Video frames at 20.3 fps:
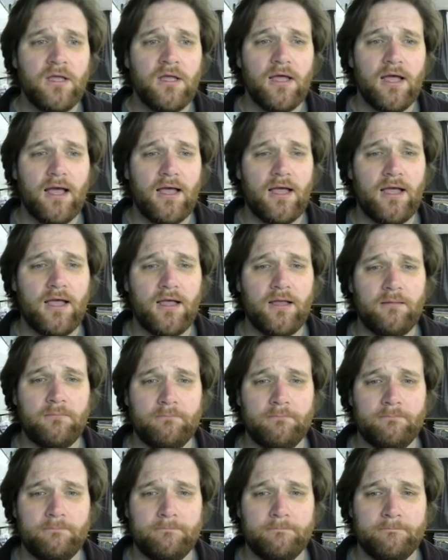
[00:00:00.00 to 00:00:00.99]

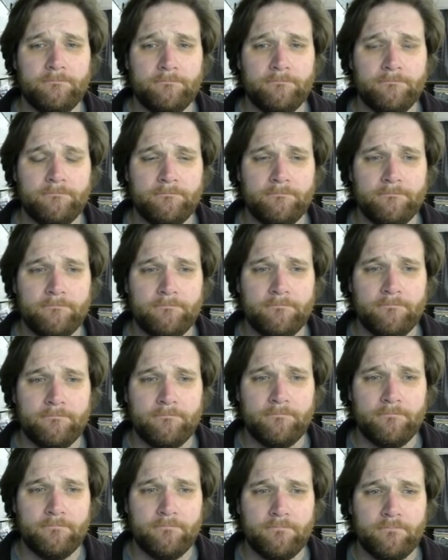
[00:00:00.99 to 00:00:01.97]

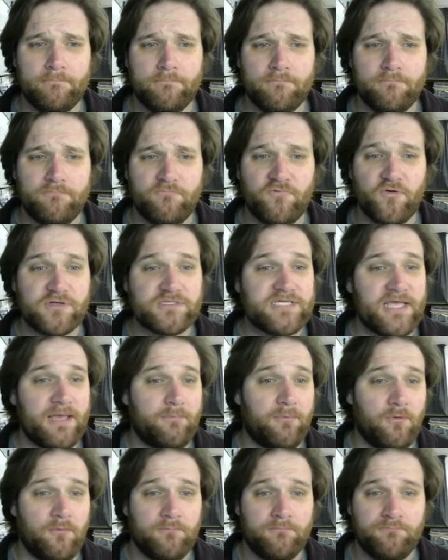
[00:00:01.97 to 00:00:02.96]
For
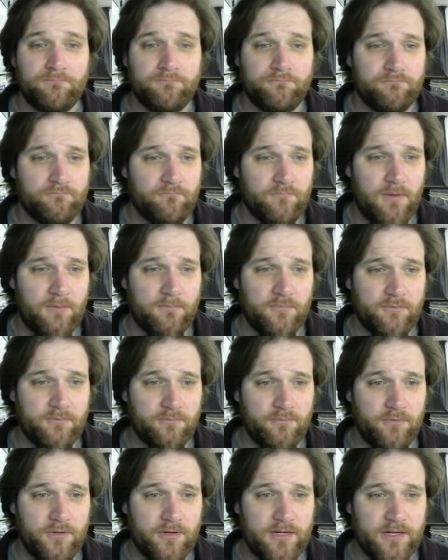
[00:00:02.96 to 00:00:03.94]
example, I'm
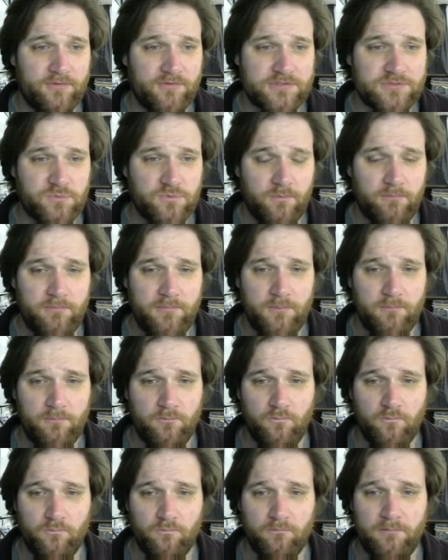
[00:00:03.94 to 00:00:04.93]
looking at this
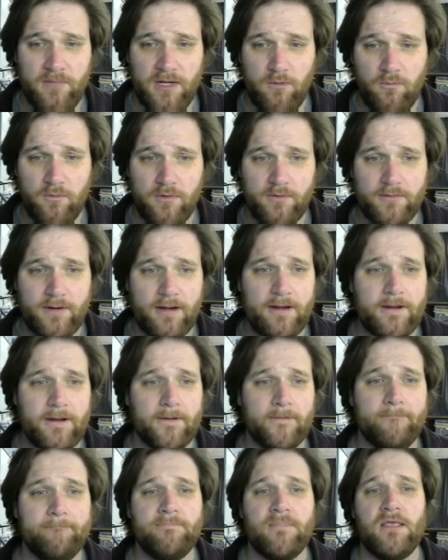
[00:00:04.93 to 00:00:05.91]
middle one right
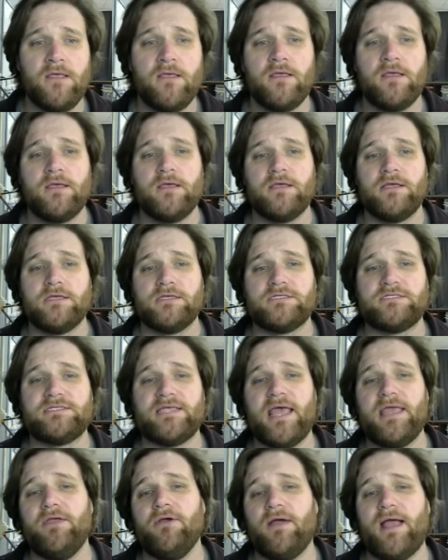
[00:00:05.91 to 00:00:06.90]
here.
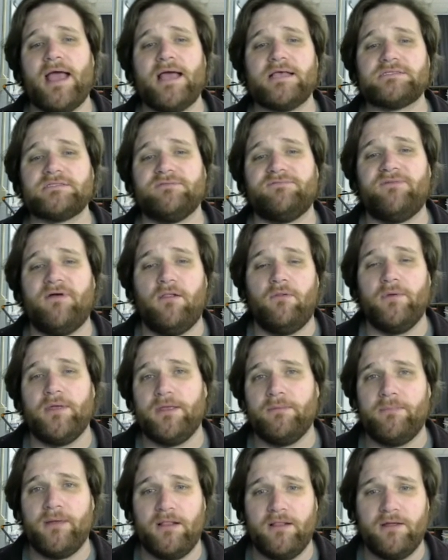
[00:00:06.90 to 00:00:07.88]
Say you're asked the following
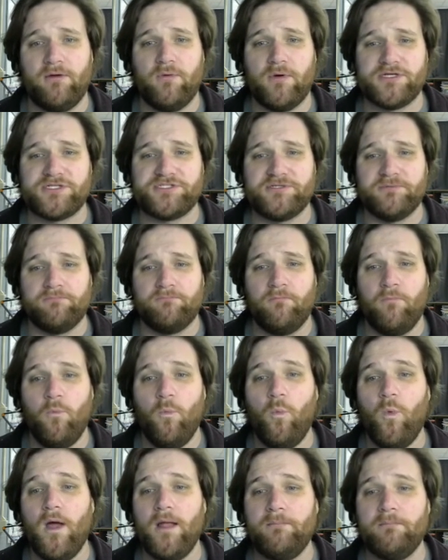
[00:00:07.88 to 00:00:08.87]
compelling question.
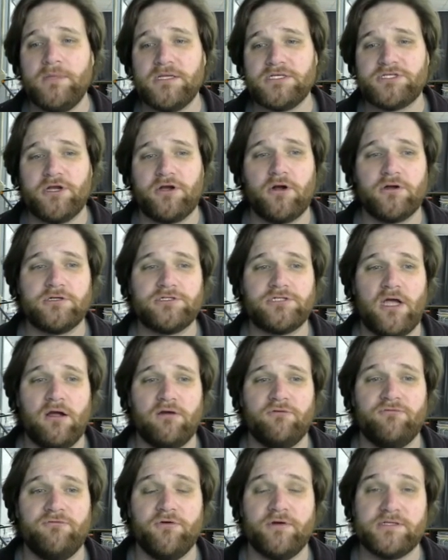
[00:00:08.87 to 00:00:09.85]
What must a
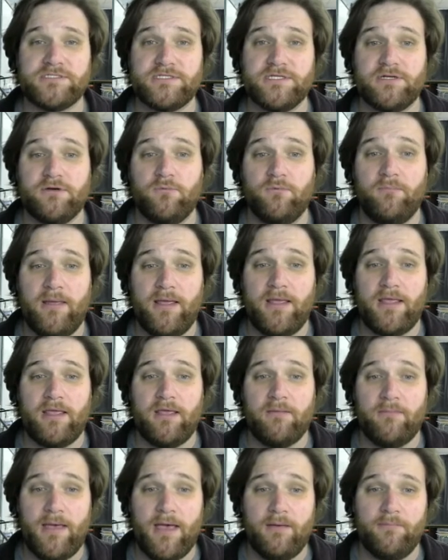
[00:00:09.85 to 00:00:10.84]
cartographer consider when
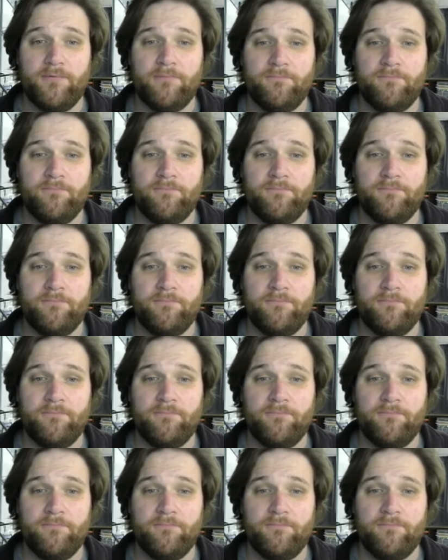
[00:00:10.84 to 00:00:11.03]
making a map?